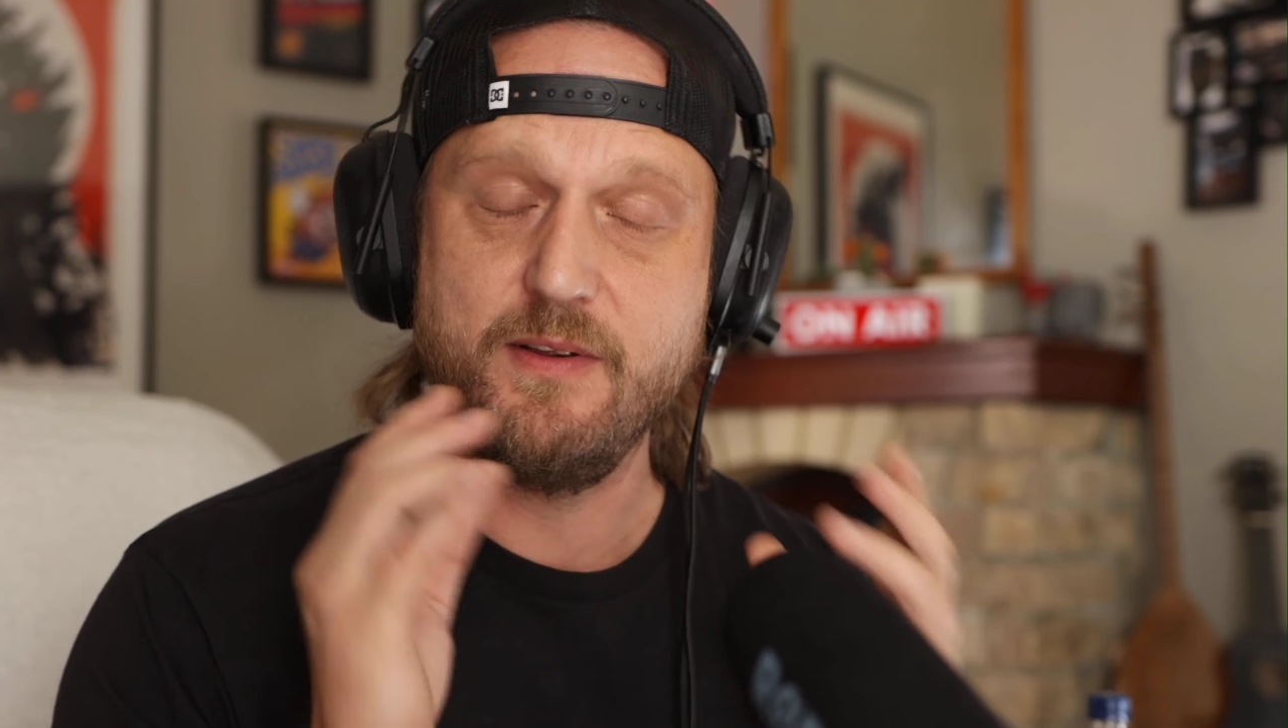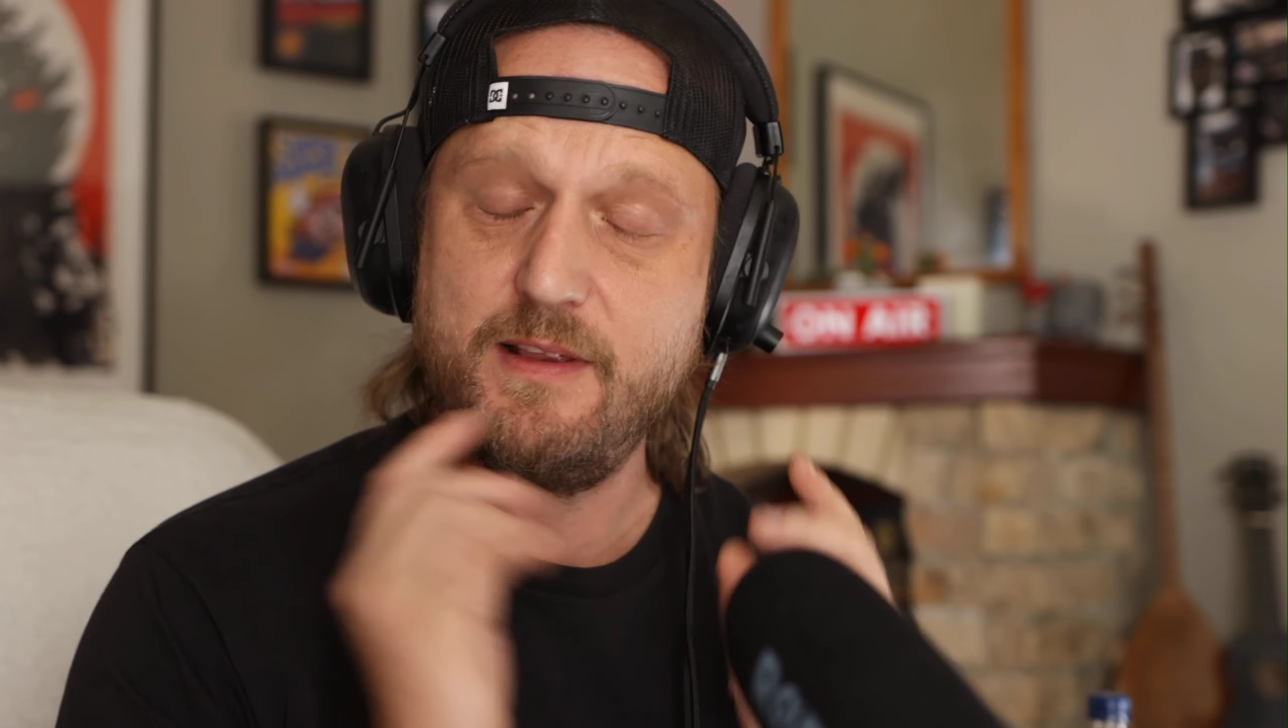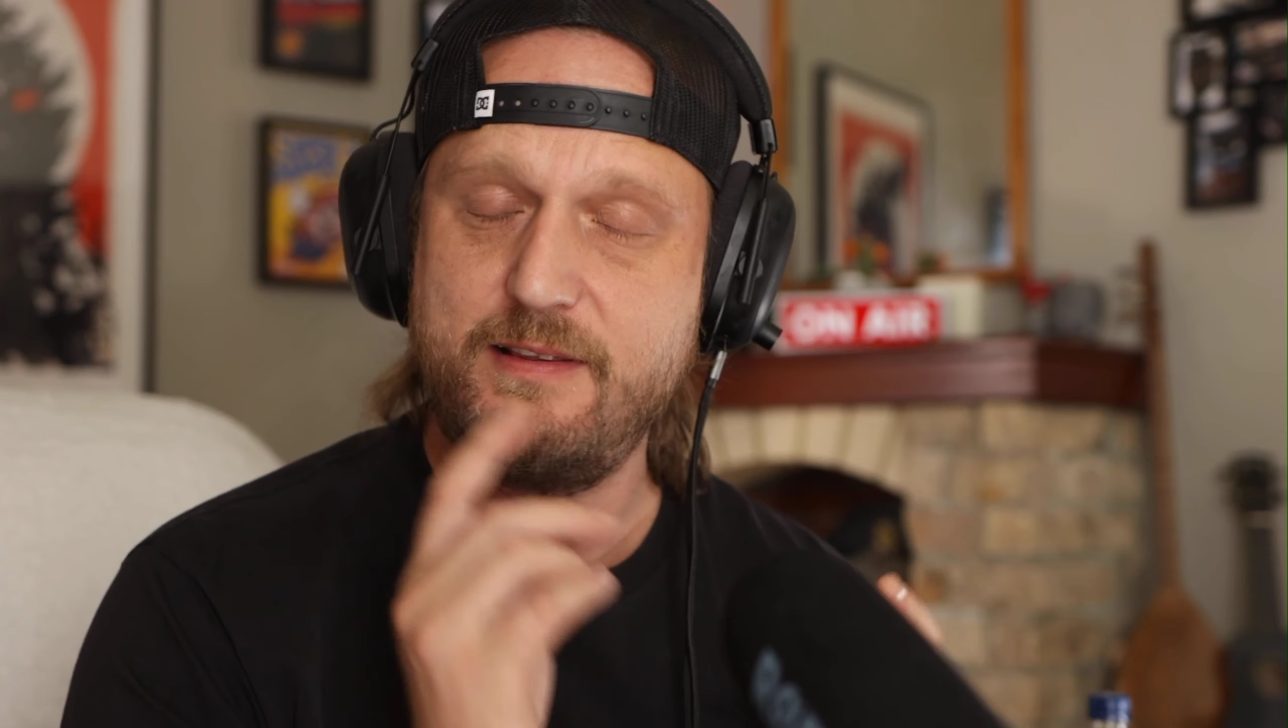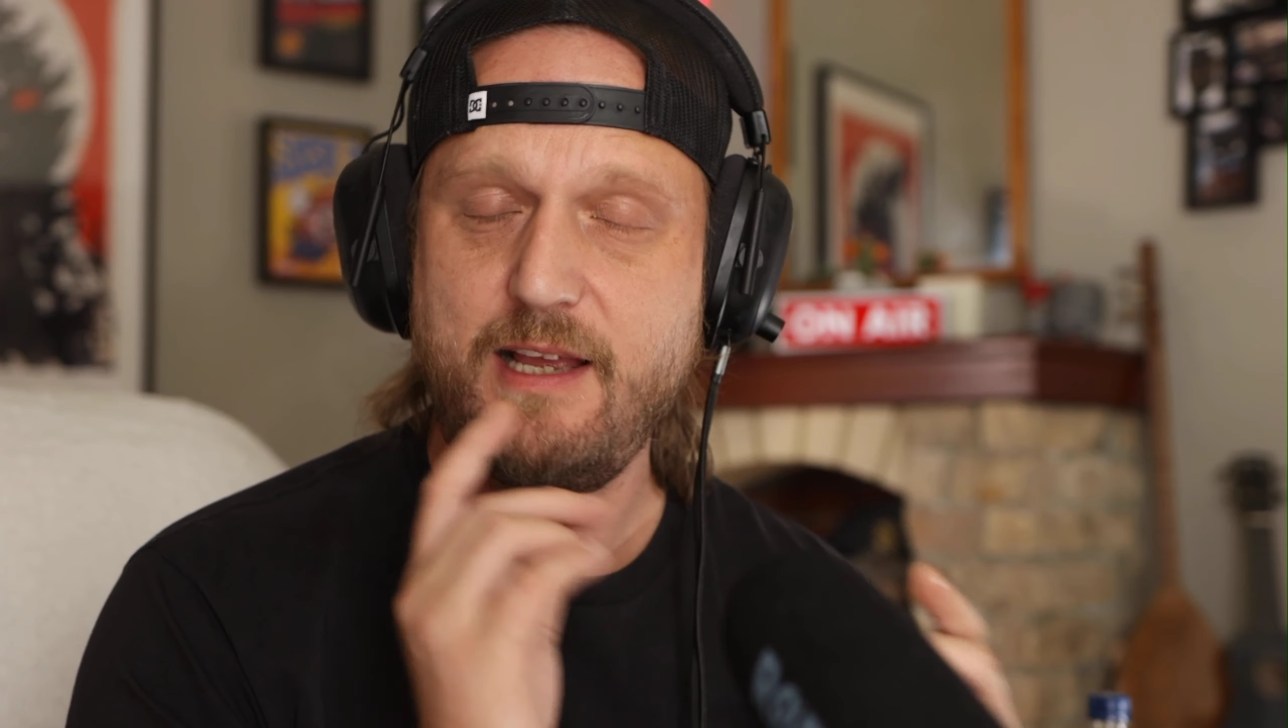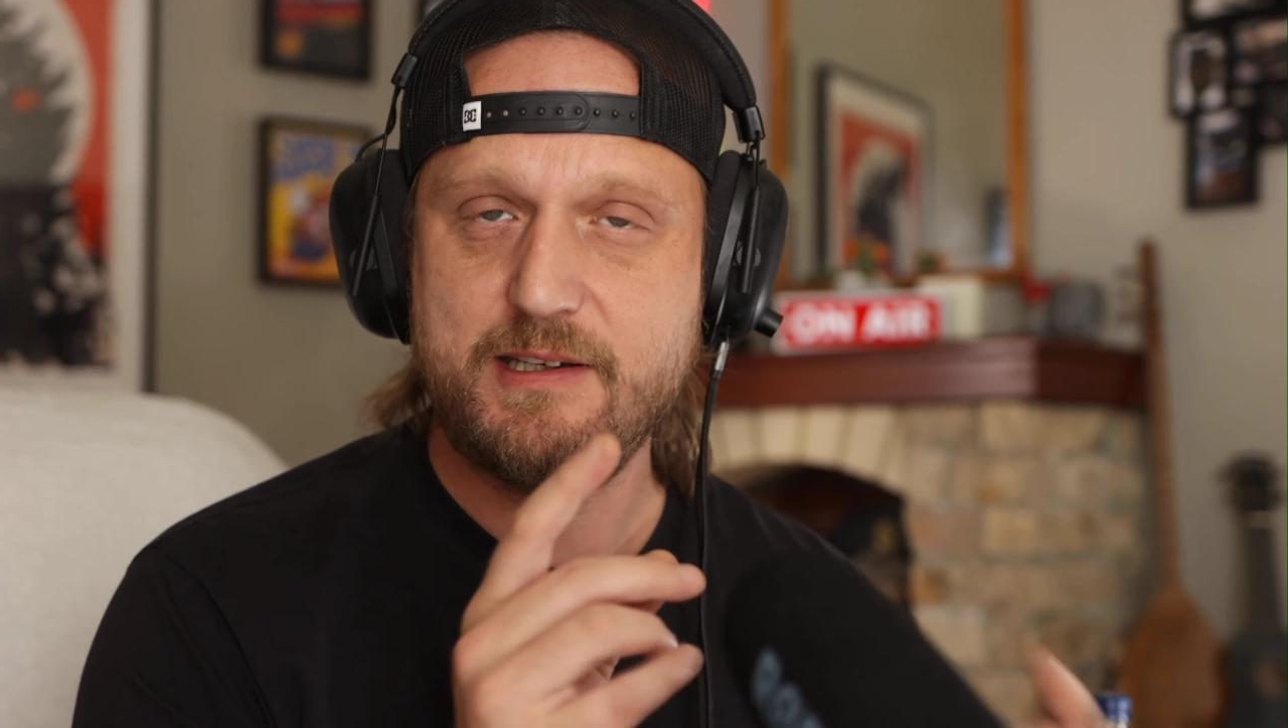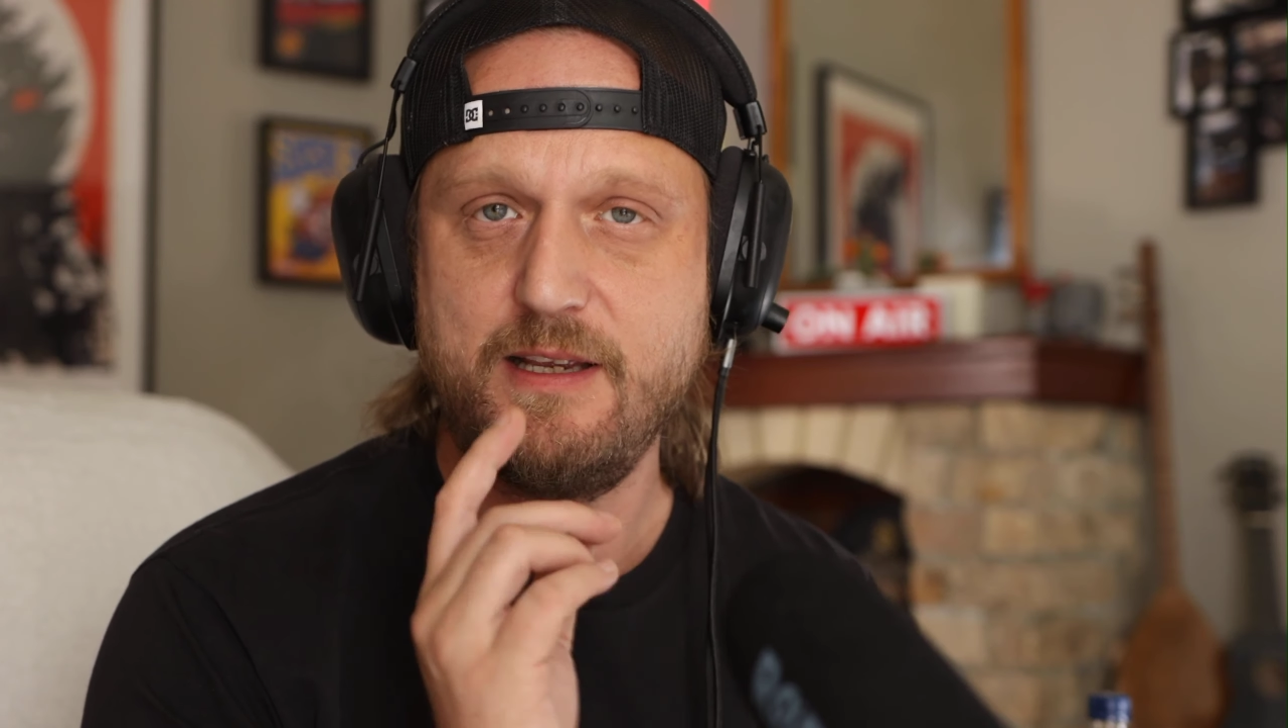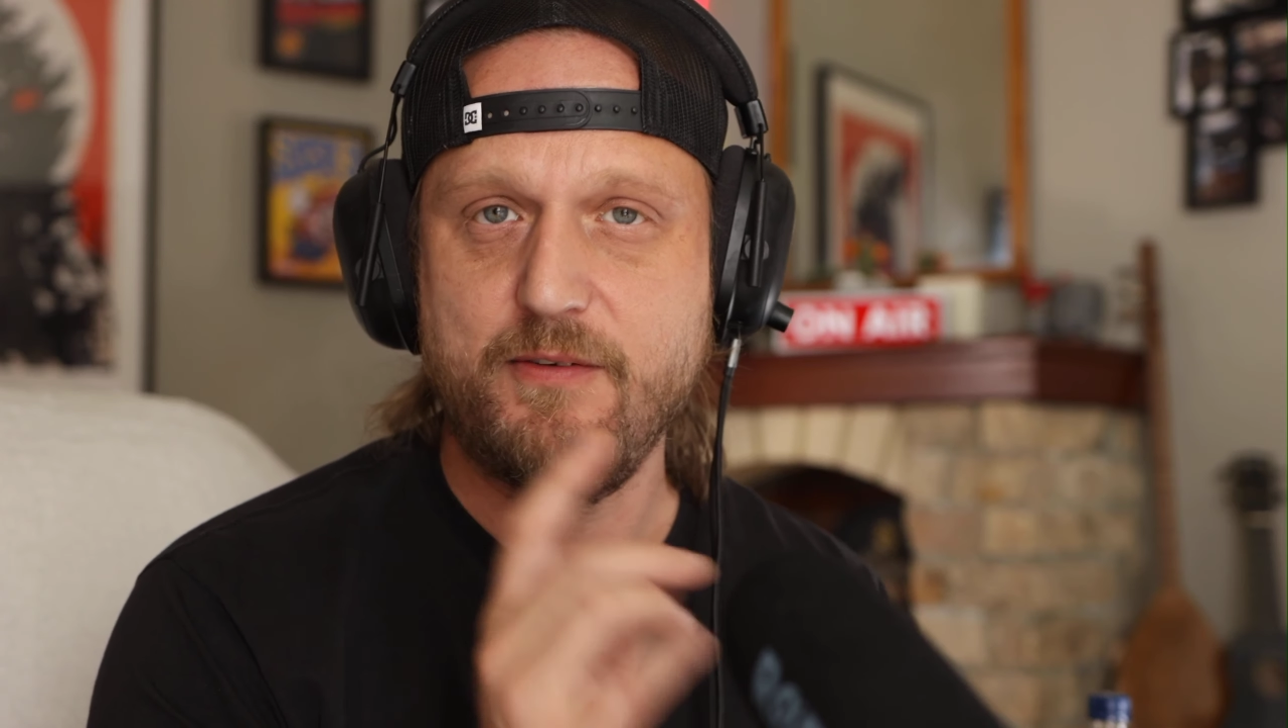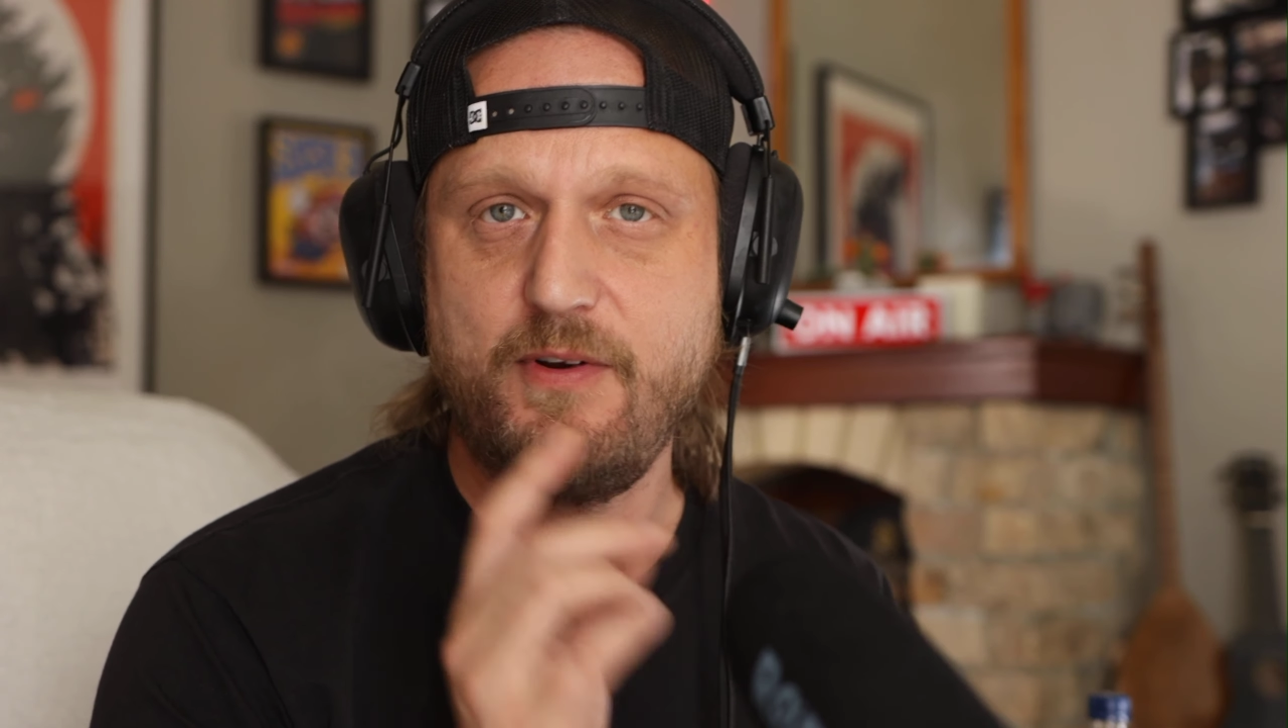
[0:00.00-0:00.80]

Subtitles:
This is actually a